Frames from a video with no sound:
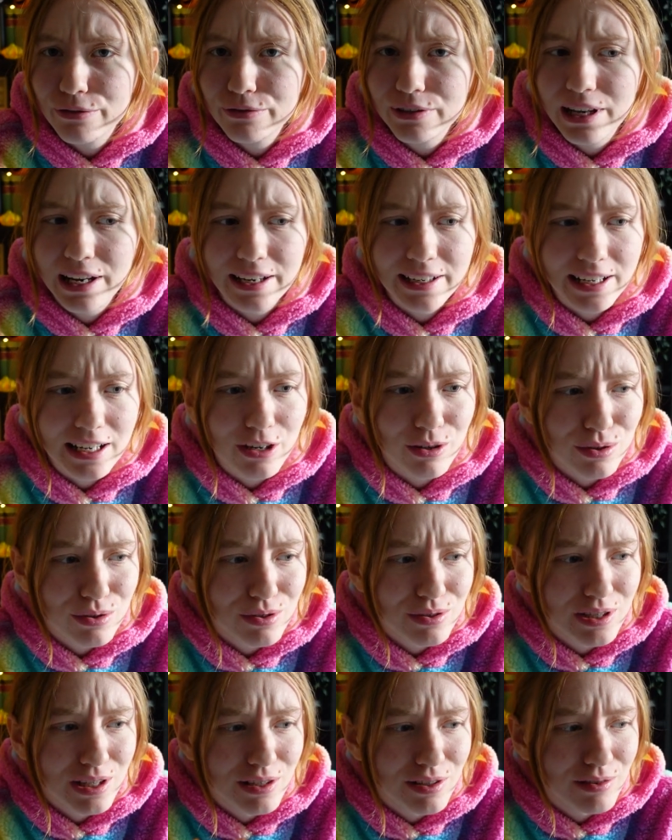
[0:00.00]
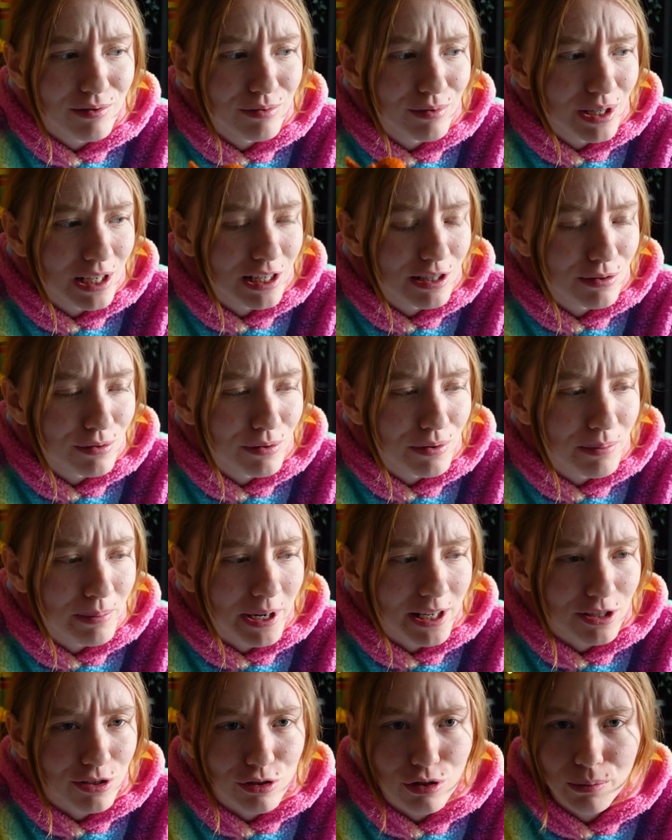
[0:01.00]
of feel like I also didn't really do the
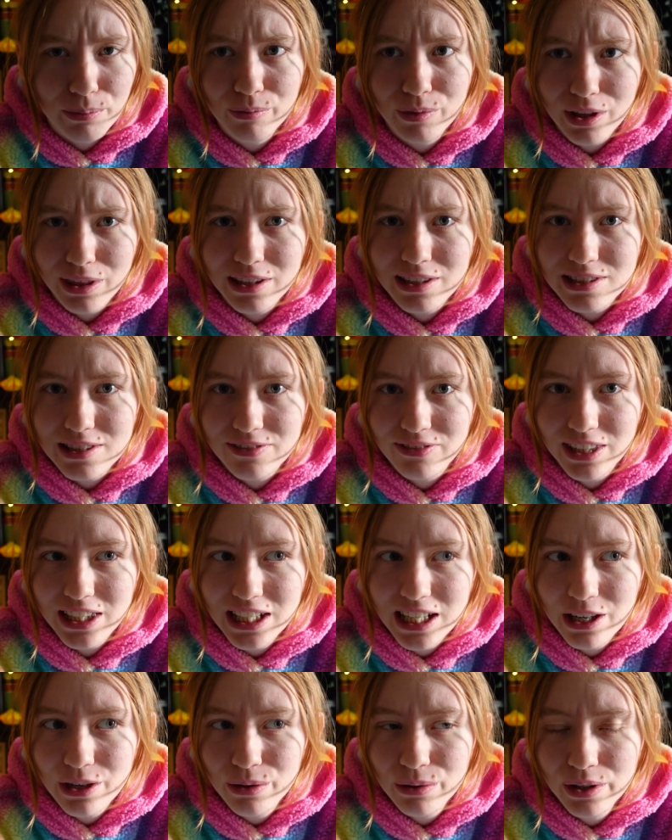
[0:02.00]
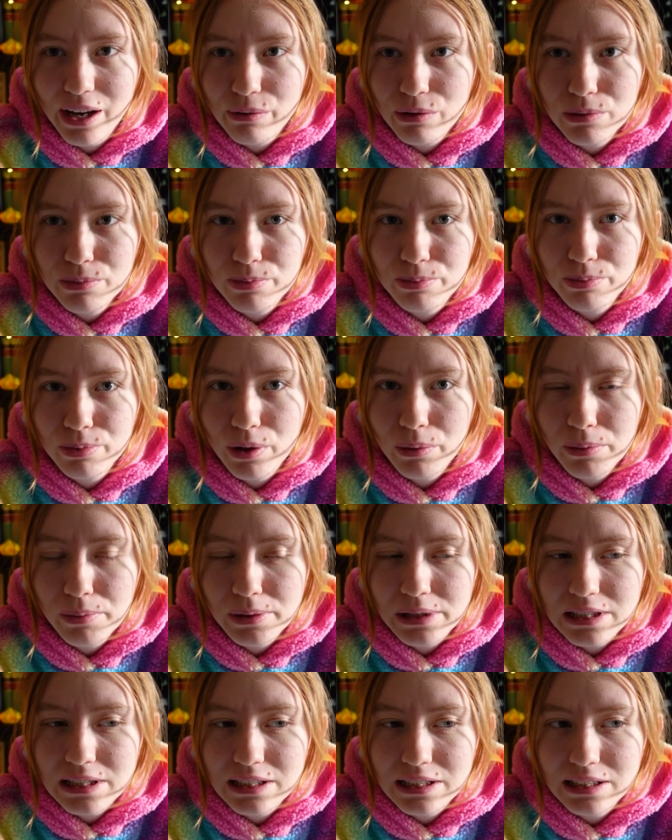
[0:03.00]
best job with this video. I will
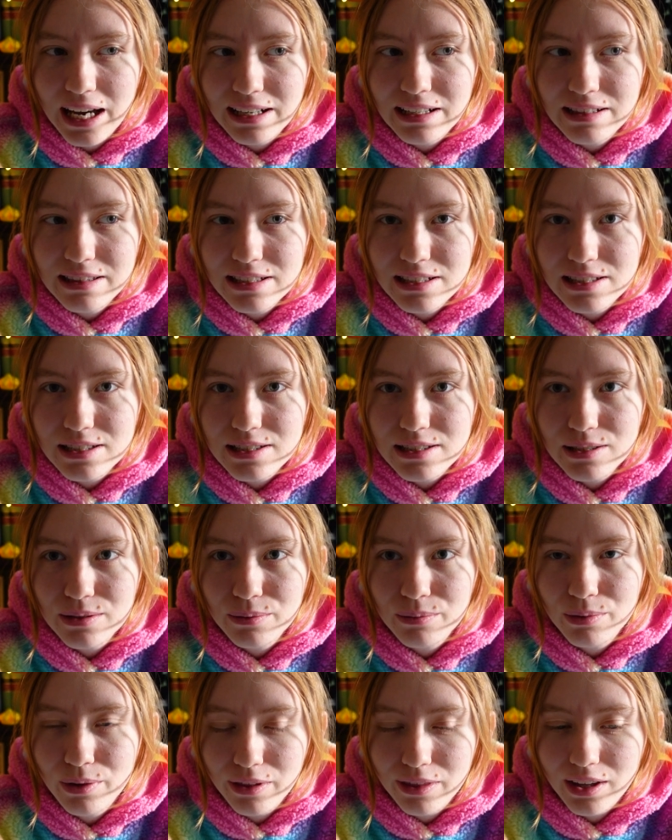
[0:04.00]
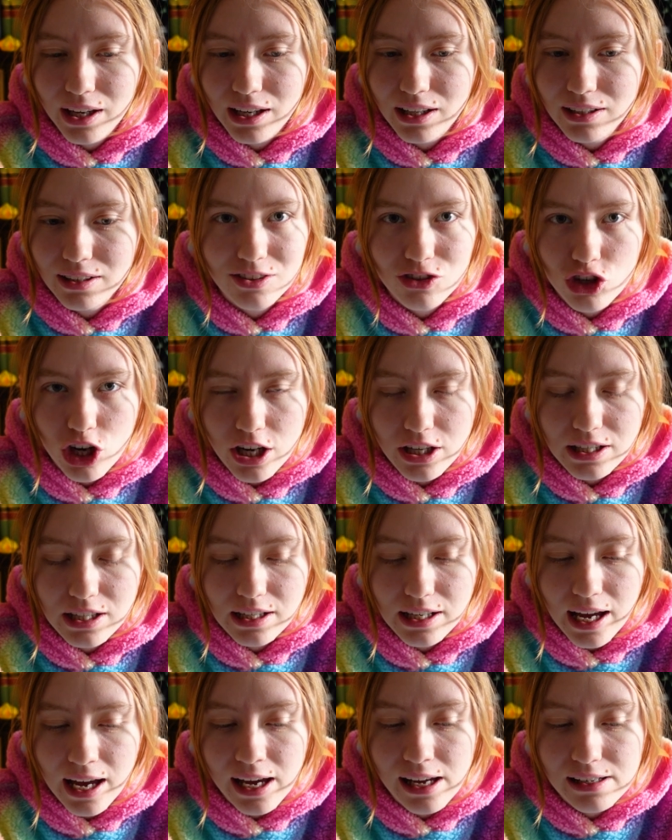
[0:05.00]
probably edit this with a
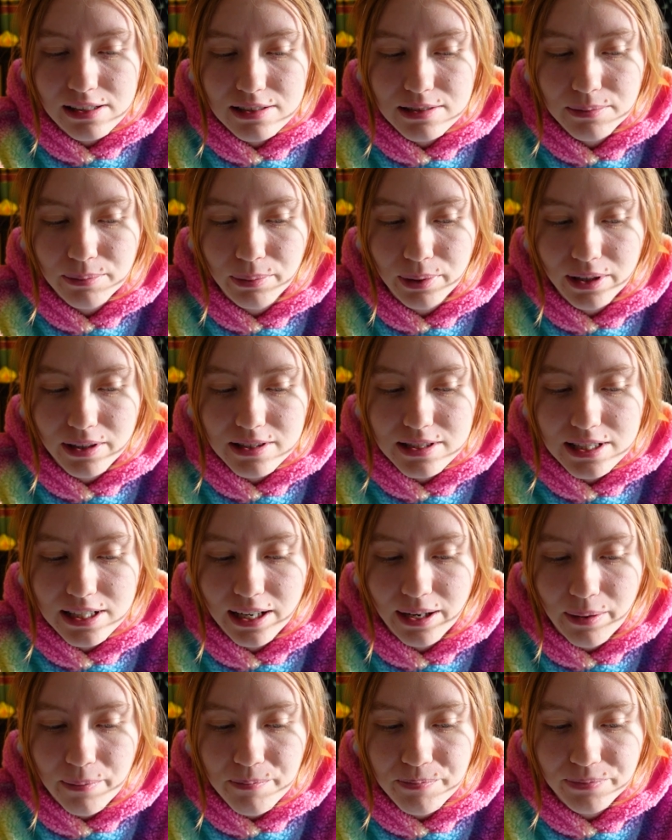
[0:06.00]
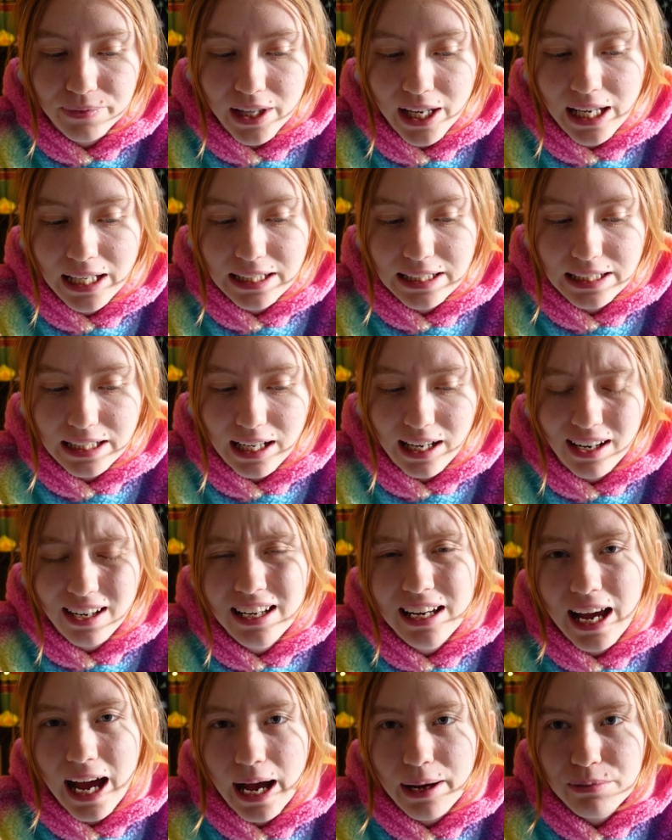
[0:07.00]
shaking head, but yeah,
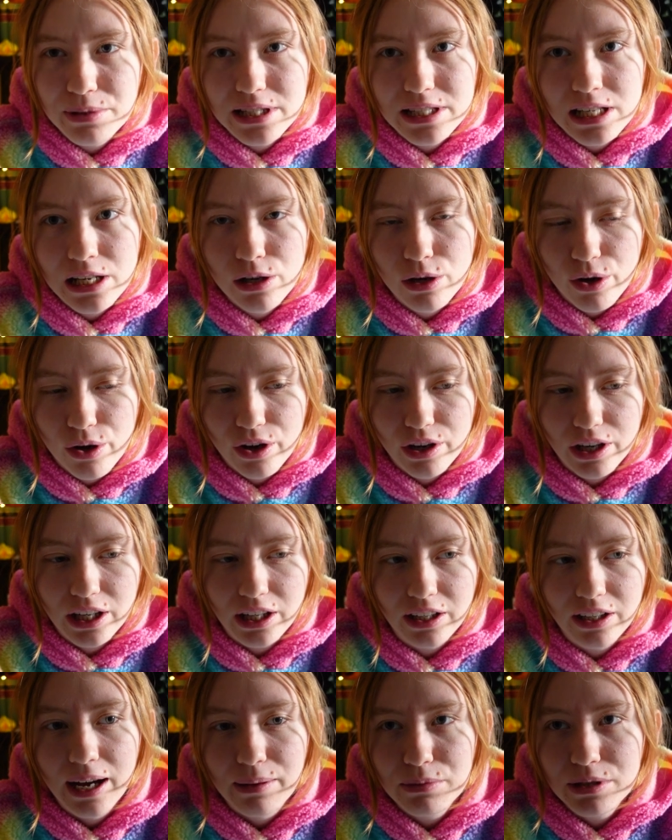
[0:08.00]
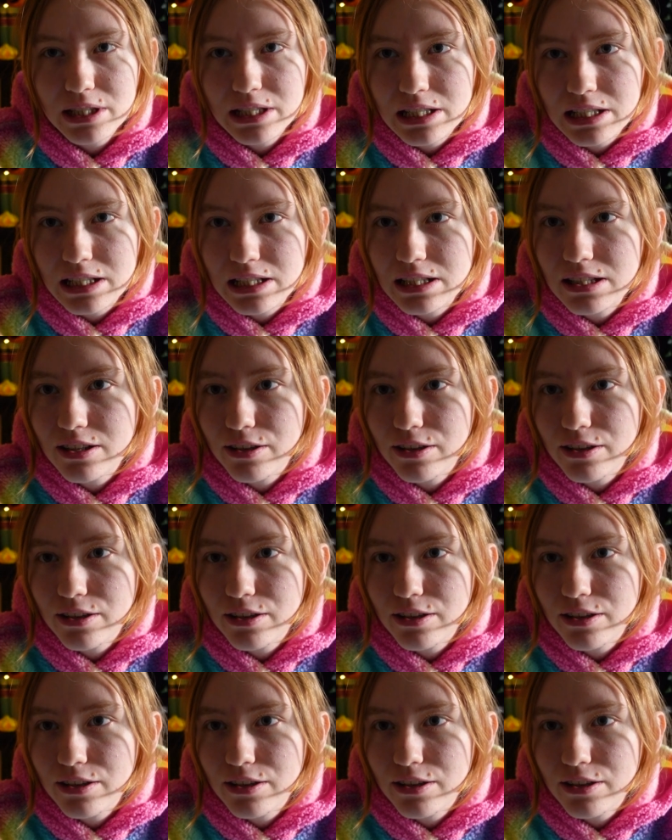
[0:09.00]
I'm still learning. I'm still